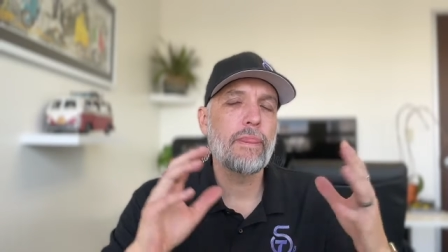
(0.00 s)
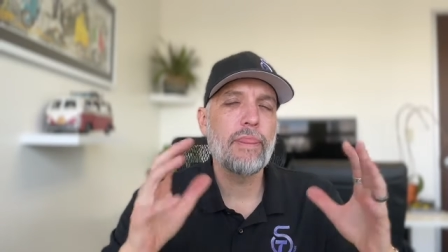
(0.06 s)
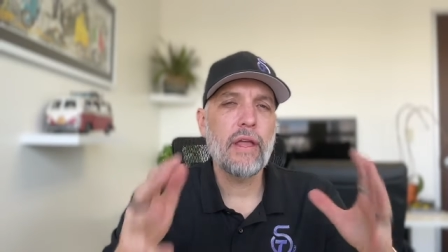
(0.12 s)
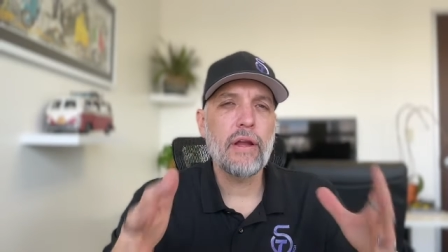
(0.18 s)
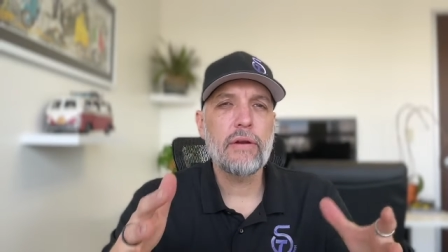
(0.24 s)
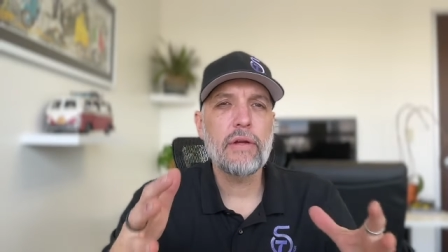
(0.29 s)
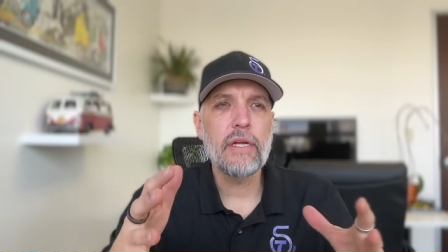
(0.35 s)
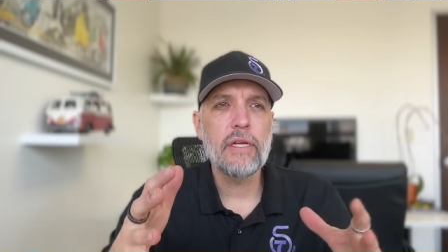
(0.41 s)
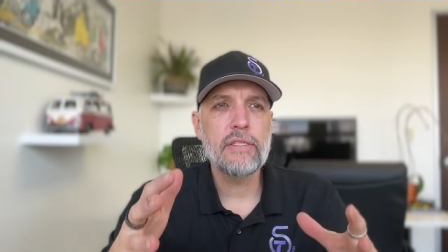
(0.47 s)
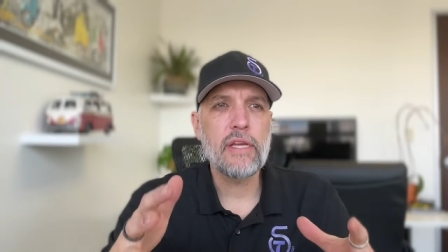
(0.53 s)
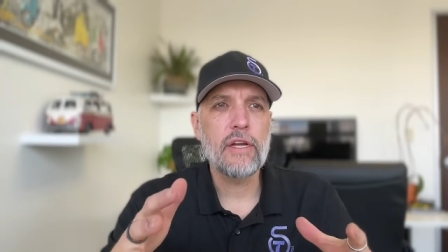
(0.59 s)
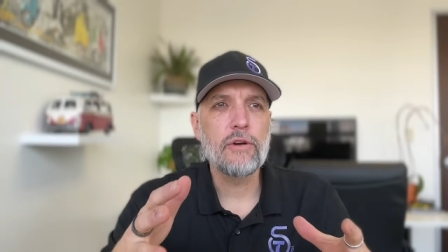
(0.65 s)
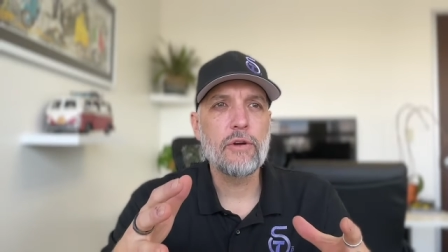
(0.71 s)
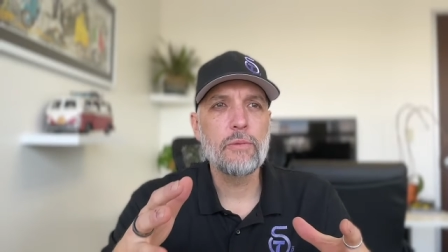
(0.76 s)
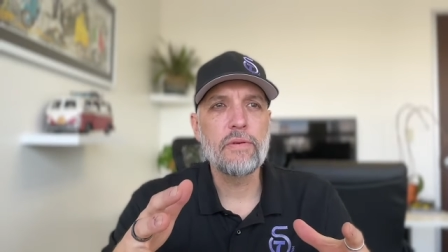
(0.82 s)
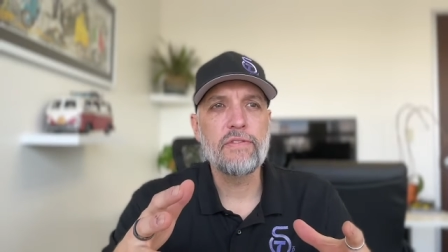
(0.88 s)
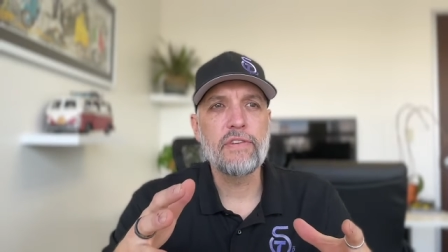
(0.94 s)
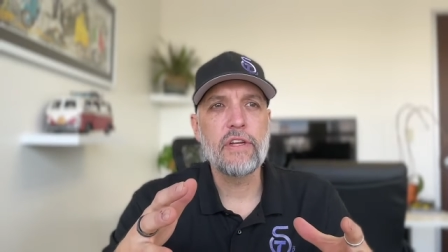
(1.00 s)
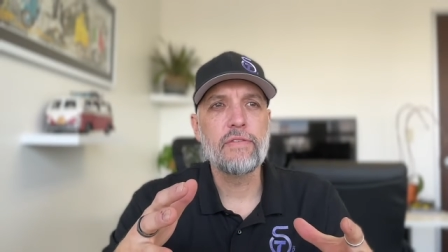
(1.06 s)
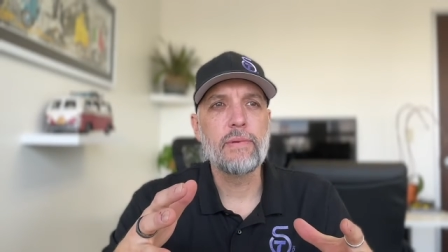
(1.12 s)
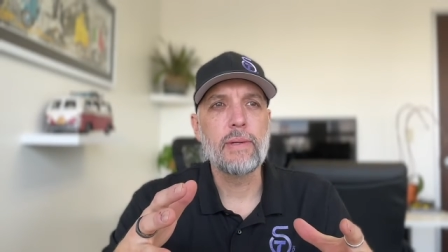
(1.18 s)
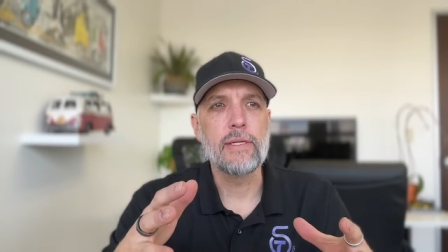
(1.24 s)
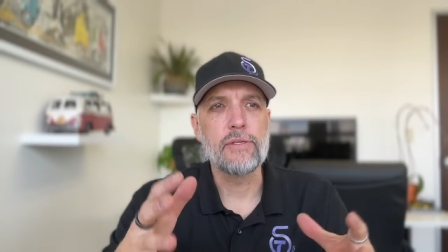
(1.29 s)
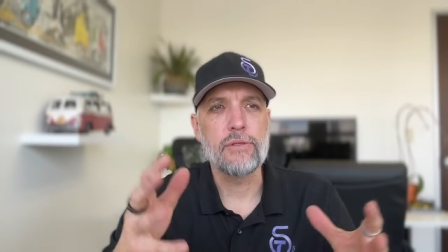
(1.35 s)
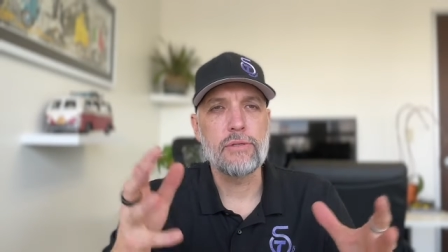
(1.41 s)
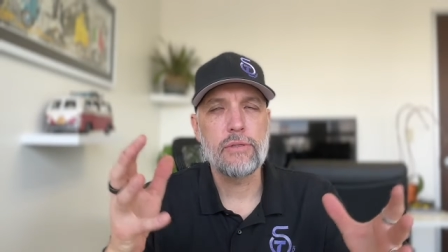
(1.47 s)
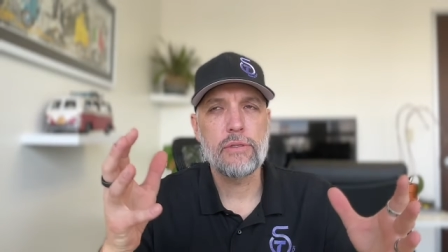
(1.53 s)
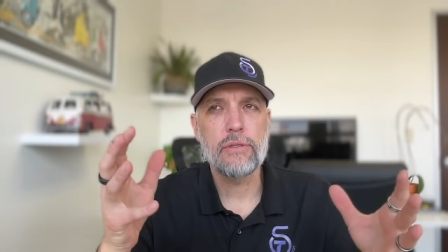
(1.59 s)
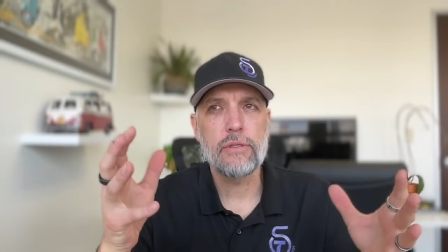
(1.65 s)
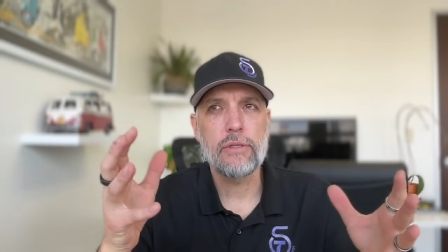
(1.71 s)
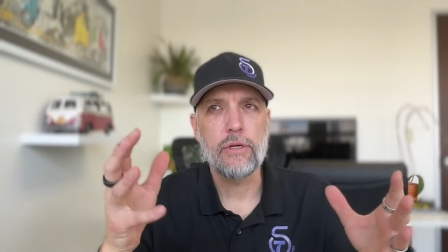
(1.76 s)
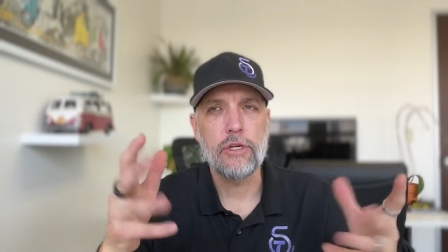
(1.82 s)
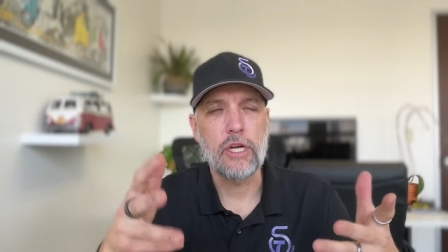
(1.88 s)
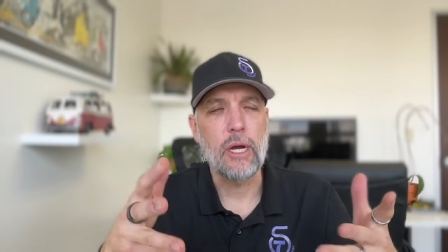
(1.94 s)
there is a group of
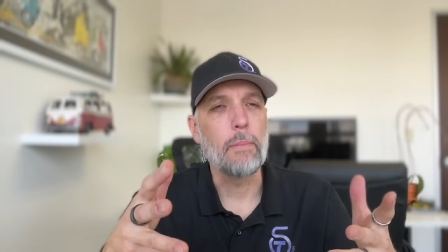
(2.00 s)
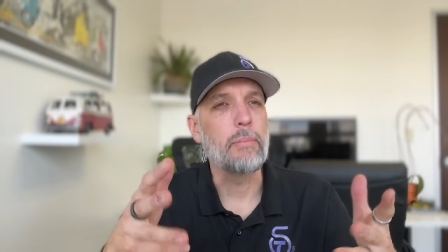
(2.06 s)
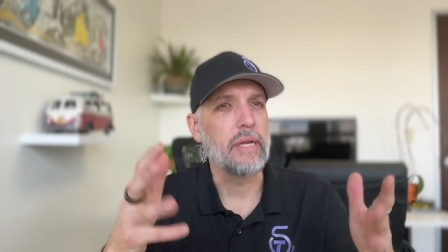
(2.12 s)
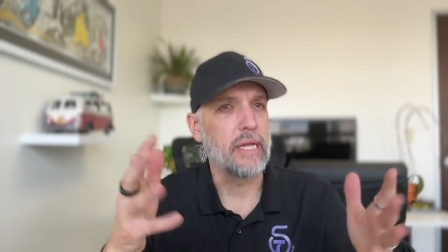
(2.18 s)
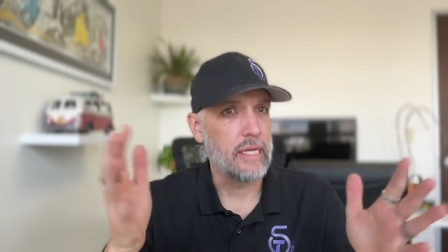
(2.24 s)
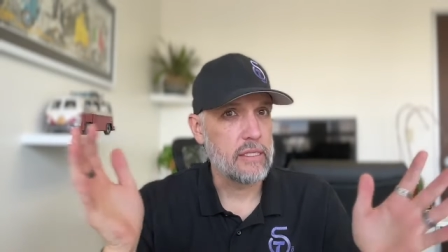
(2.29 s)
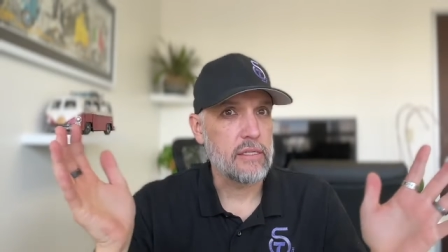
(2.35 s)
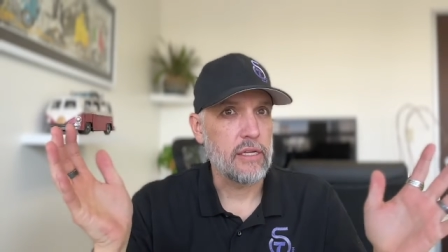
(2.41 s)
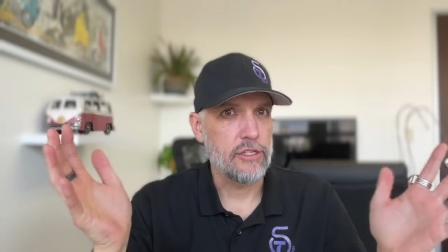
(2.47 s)
individuals or companies,